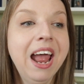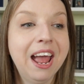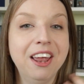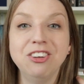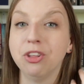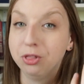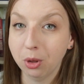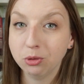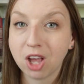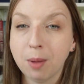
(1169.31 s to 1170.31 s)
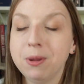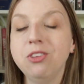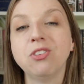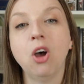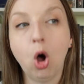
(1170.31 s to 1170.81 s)
And those
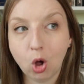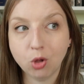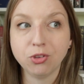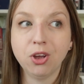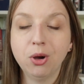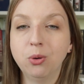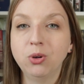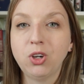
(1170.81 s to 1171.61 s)
copies also